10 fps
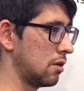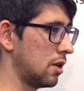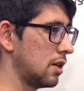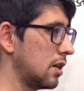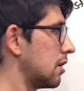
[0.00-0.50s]

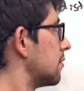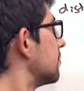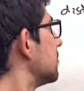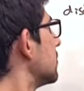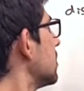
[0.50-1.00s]
again,
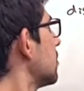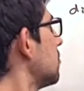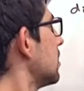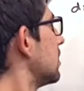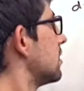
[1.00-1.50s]

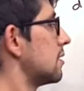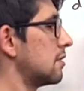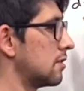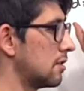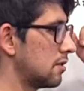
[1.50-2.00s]
equal
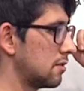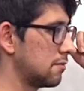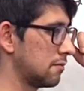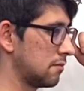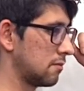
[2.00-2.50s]
distances
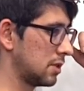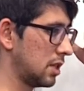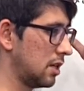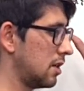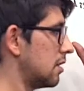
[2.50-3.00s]

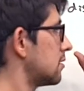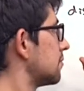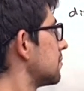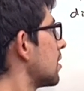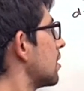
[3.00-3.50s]
says,
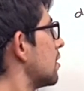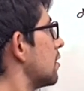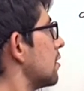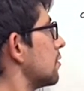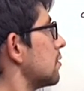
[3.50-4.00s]

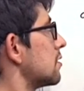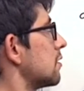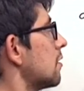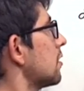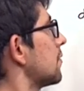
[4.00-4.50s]

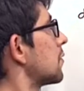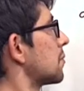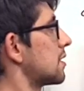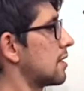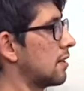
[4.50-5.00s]
starting
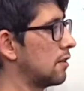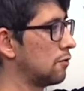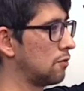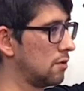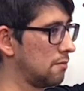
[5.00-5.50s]
from the second
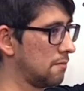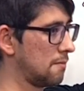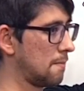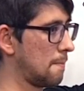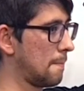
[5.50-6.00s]
term,
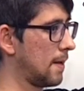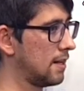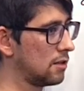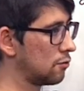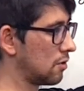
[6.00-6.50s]

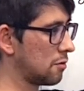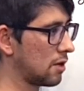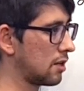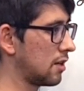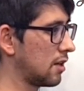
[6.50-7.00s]
any term, you
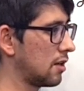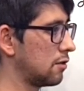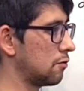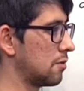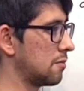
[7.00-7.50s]
can take any
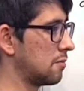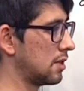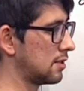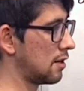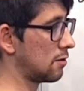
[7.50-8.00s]
term,
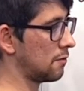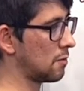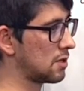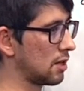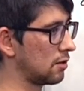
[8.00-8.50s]
but starting
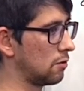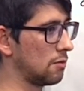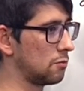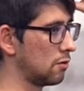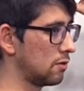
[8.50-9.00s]
from second
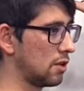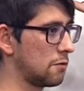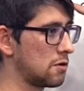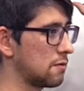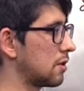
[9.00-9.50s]
term, don't take
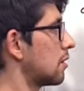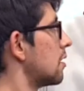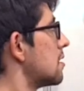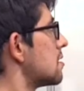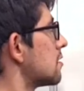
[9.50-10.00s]
first one.
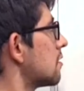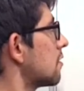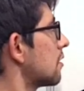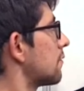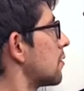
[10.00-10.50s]

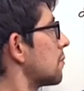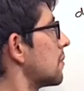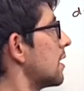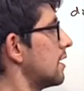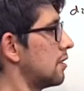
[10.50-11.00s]
Starting from
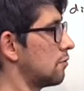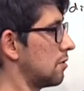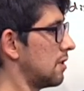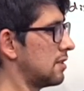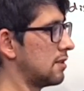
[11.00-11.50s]
any
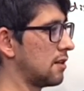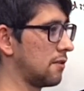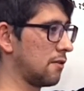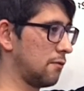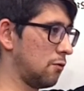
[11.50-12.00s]
term, let's
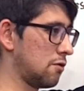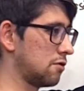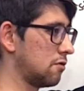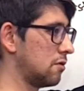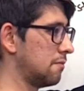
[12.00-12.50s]
take
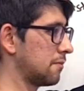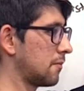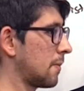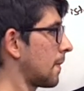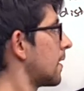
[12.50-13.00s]
fourth term.
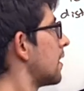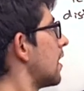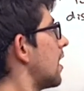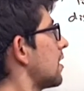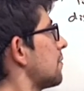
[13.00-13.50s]

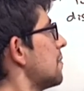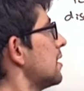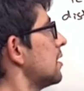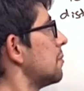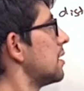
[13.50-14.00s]

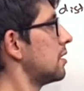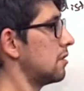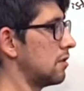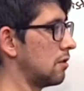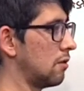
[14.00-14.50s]
Arithmetic
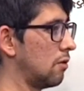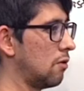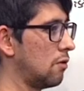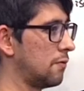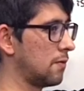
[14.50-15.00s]
mean
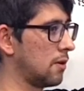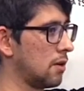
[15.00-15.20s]
of